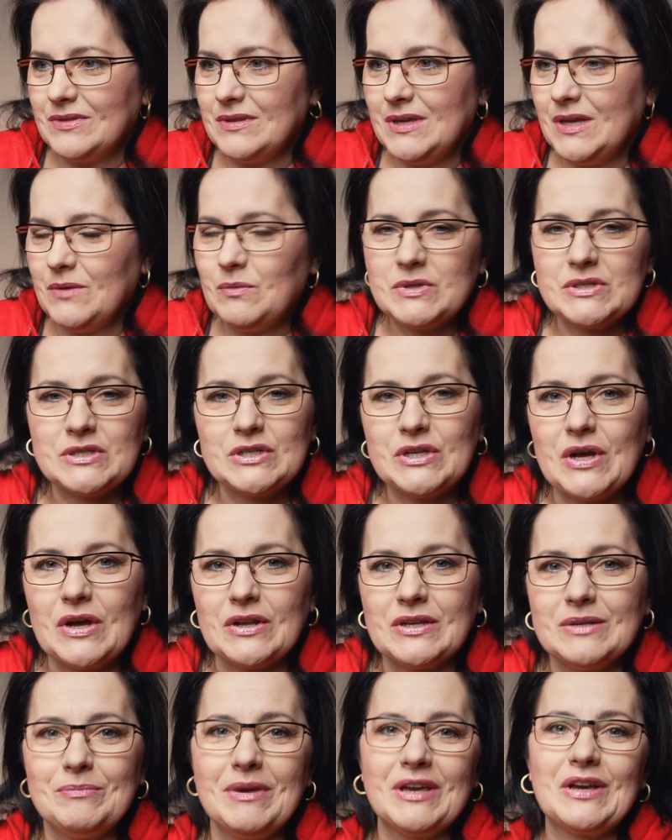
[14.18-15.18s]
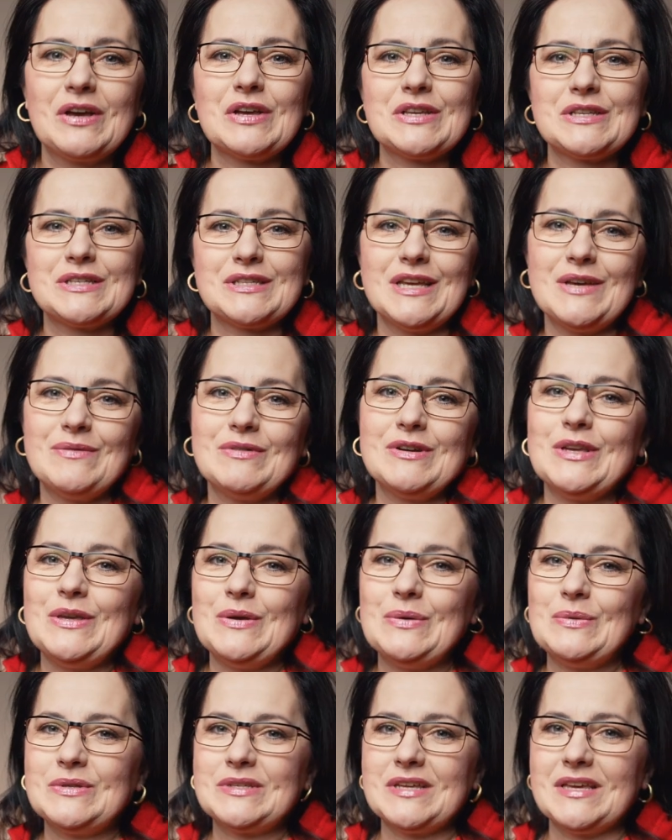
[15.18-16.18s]
It wasn't good because they were
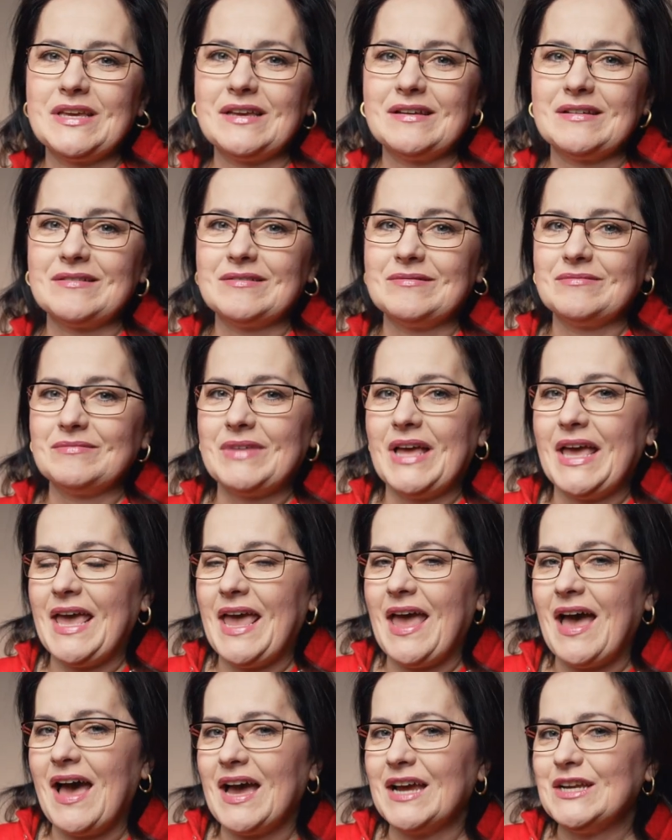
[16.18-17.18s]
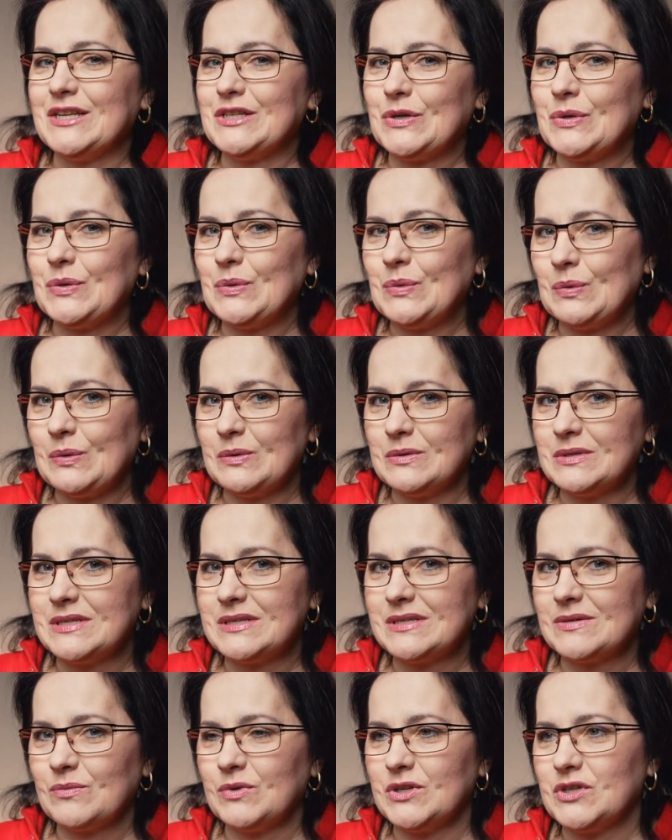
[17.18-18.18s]
using AI tools,